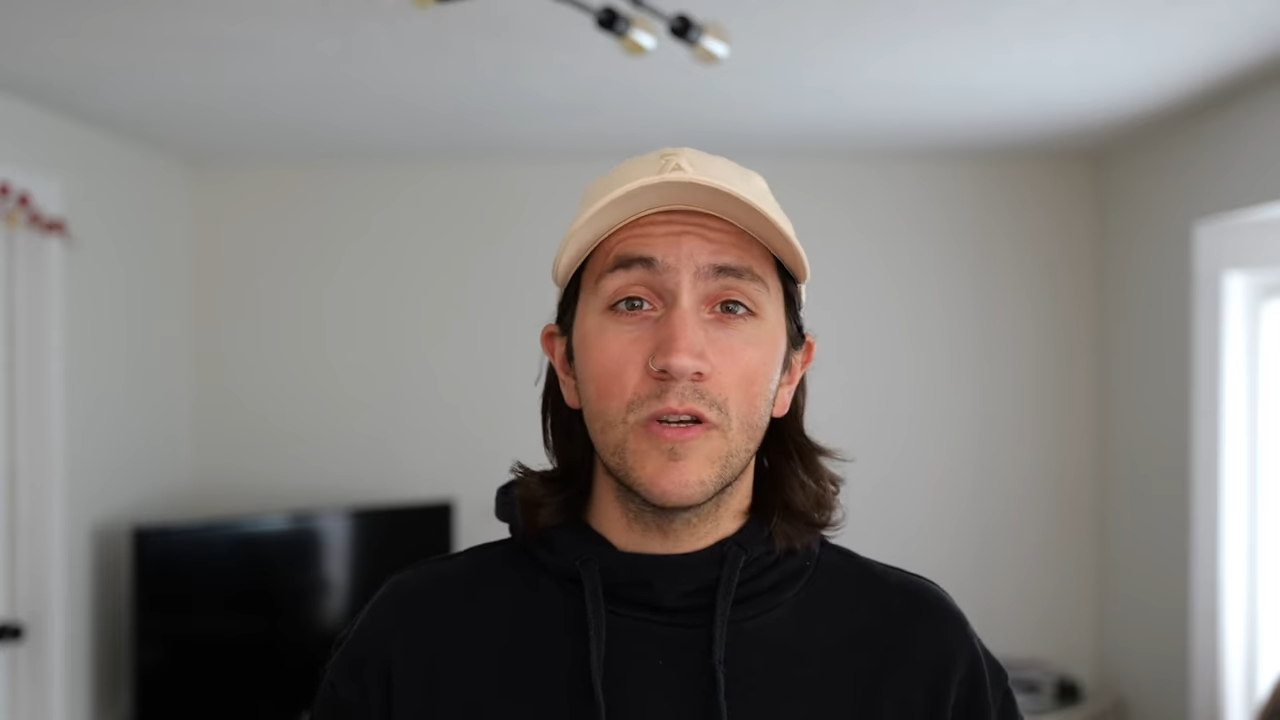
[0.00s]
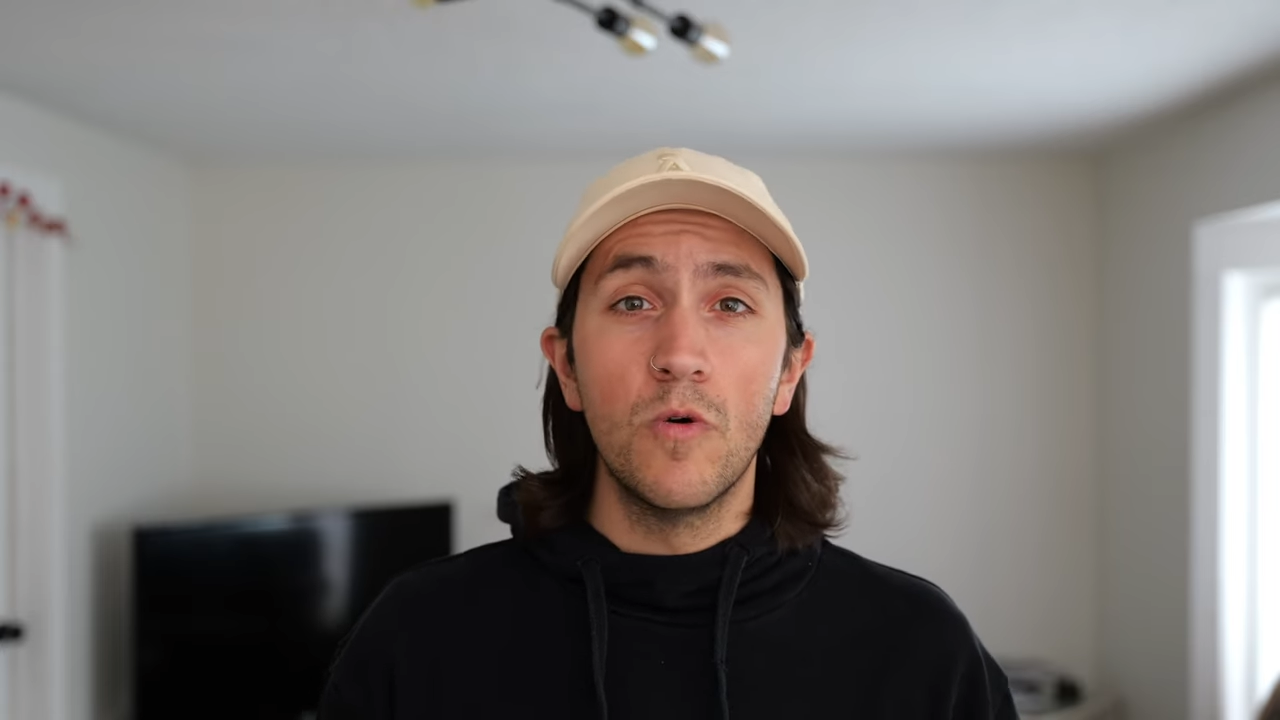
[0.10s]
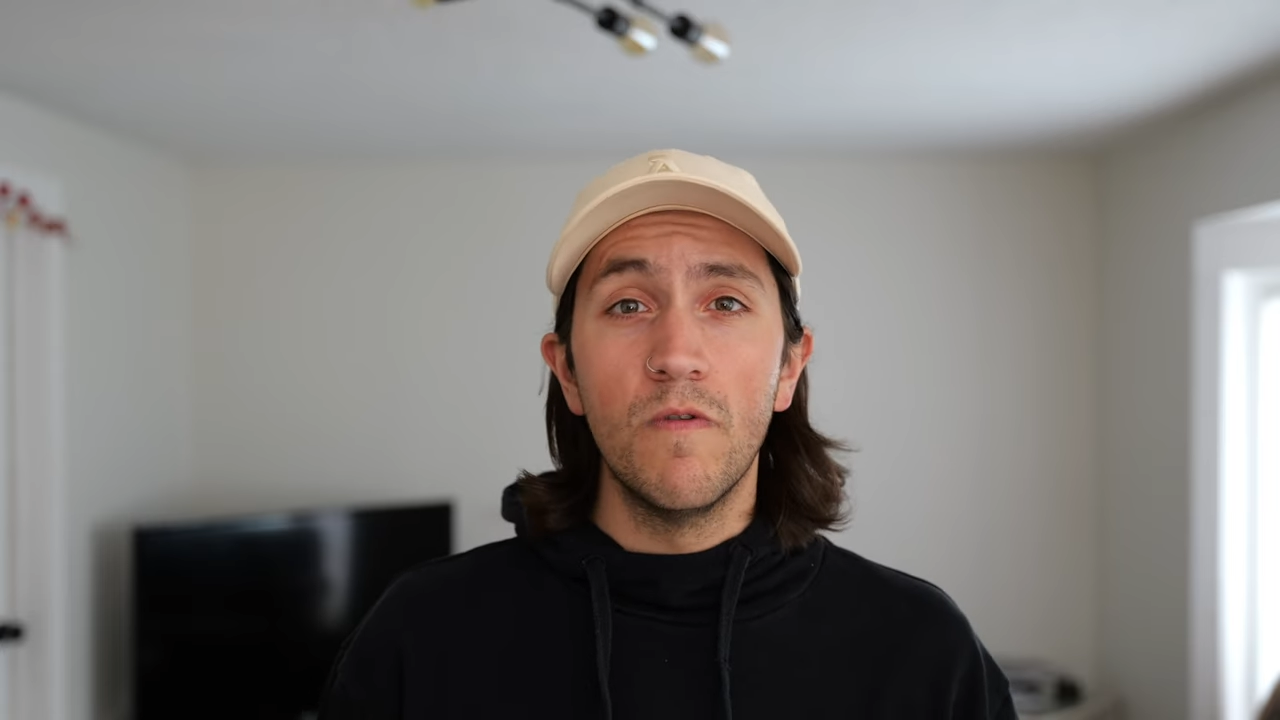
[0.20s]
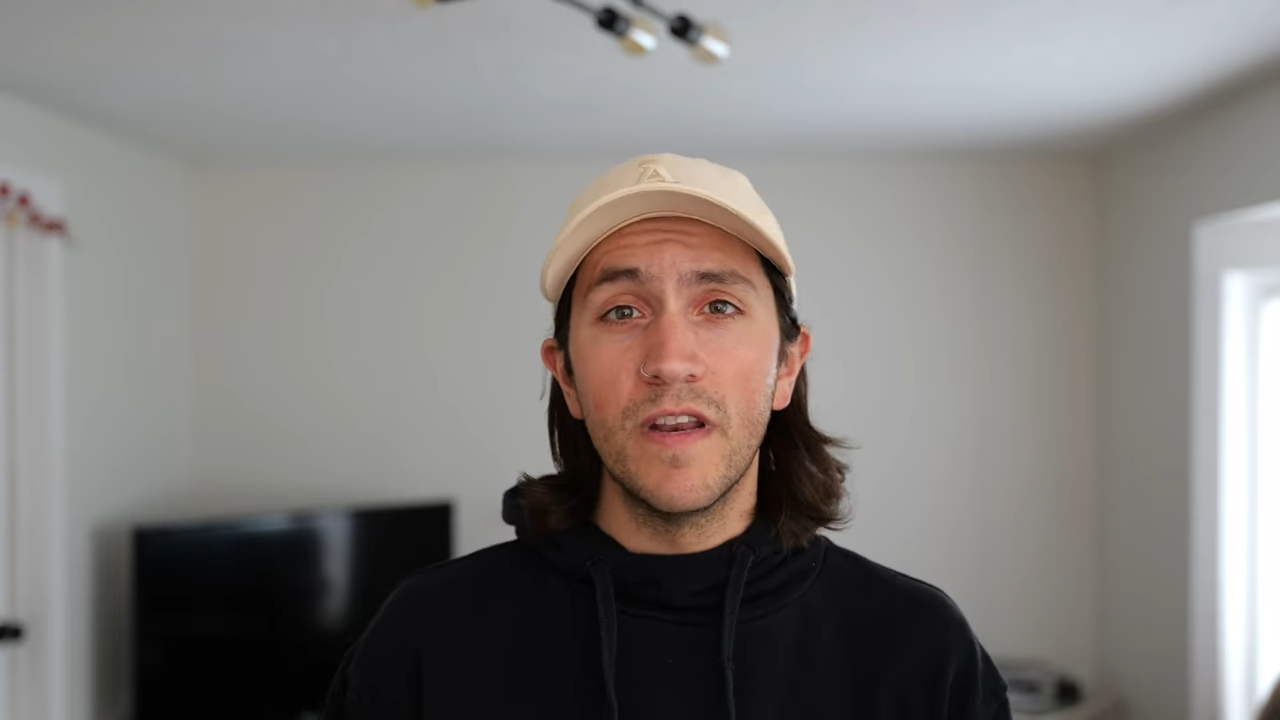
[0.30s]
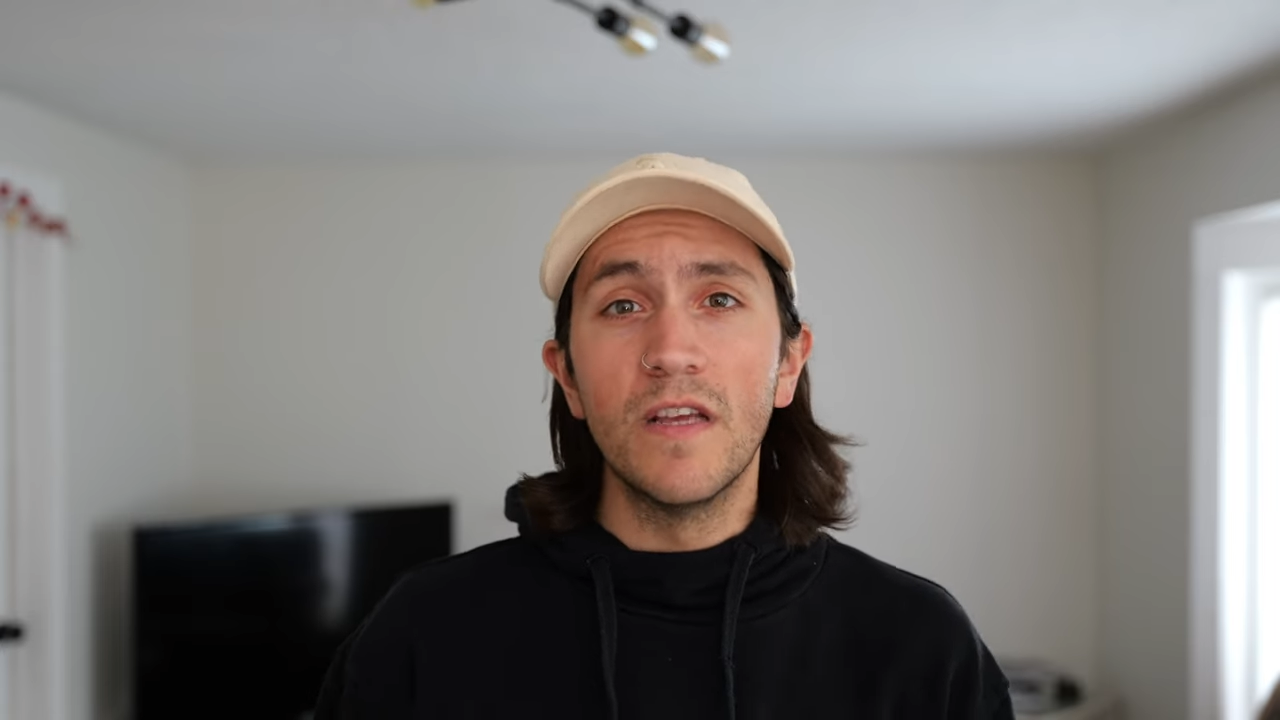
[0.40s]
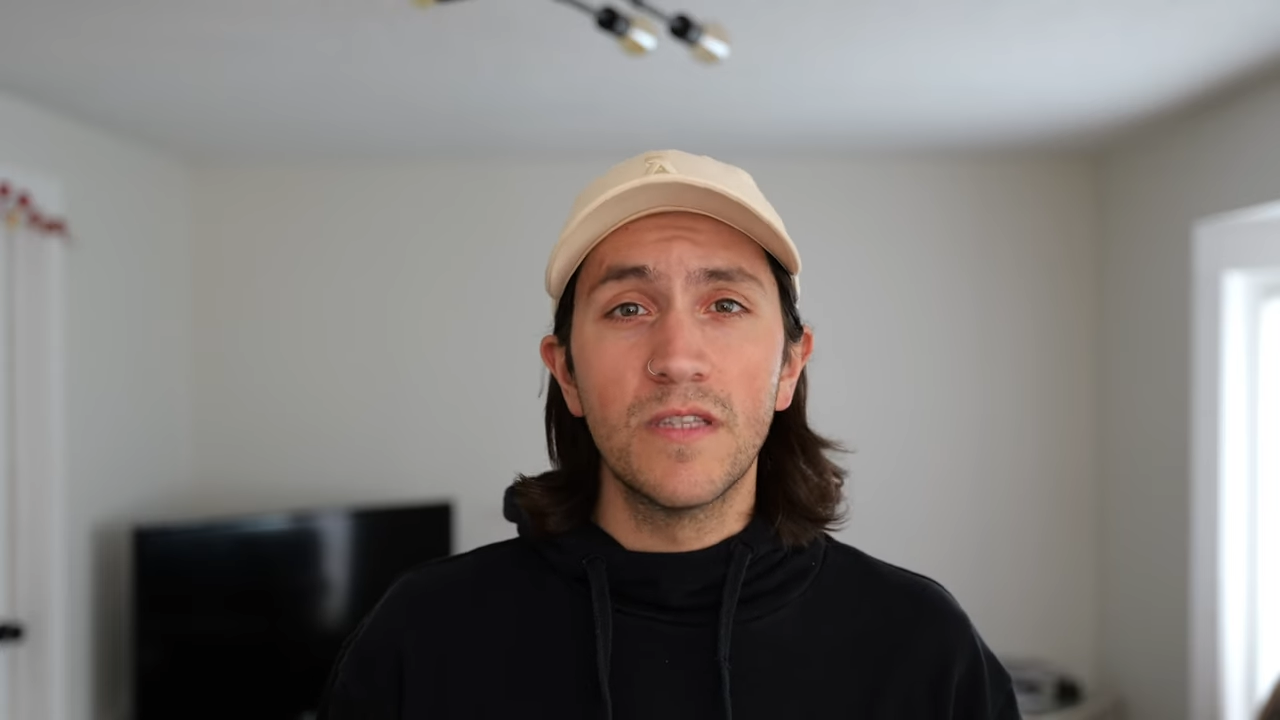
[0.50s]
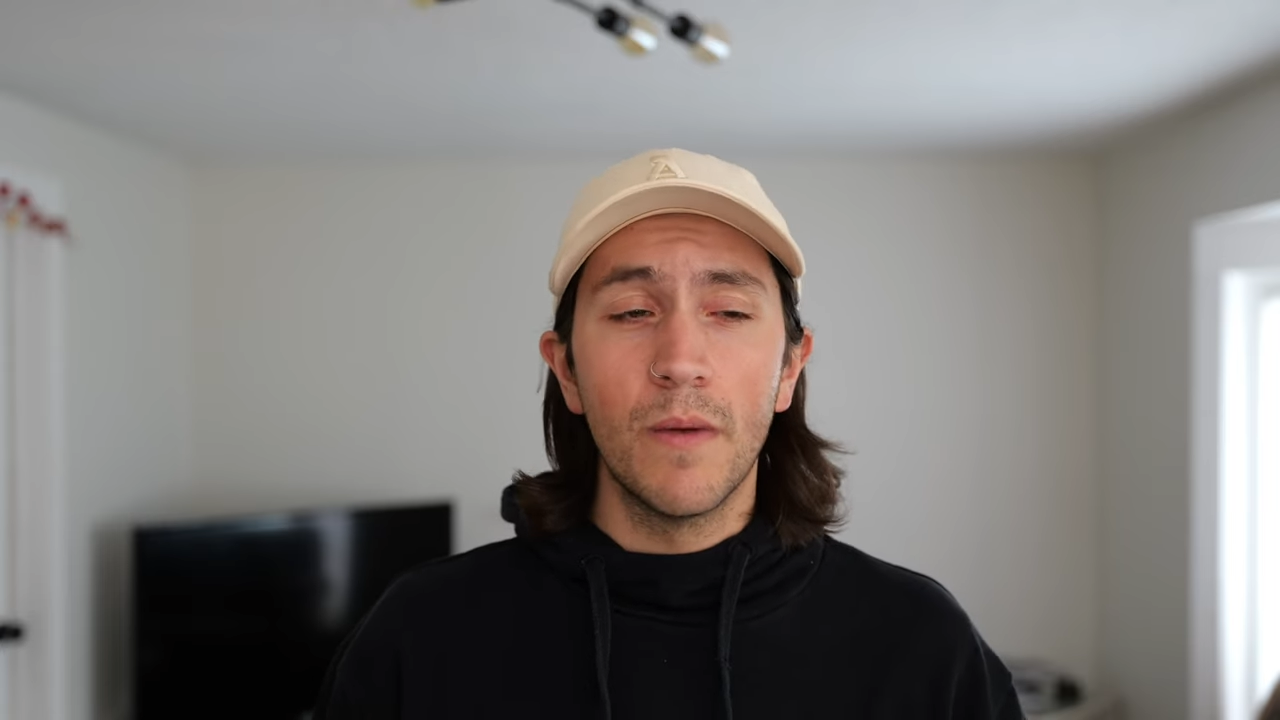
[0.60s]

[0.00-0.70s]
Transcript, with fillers: of cool videos